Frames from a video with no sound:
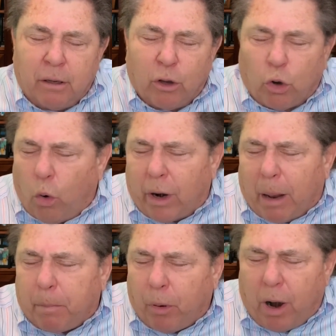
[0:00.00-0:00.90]
Lord, I
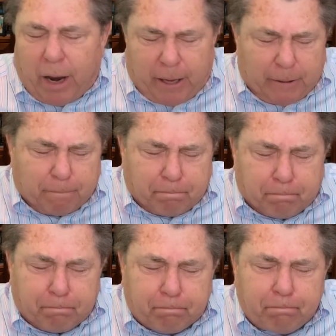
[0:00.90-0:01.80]
pray
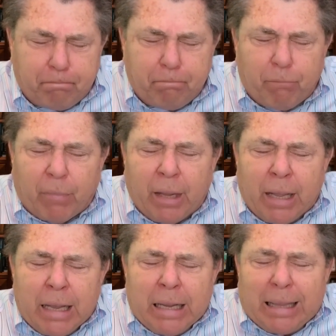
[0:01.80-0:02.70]

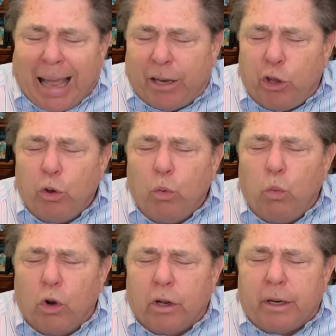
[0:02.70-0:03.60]
that you
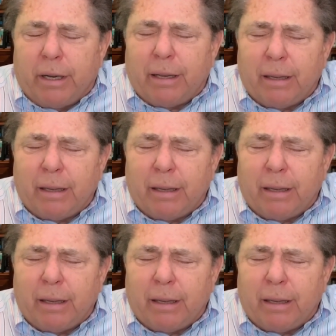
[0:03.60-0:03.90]
would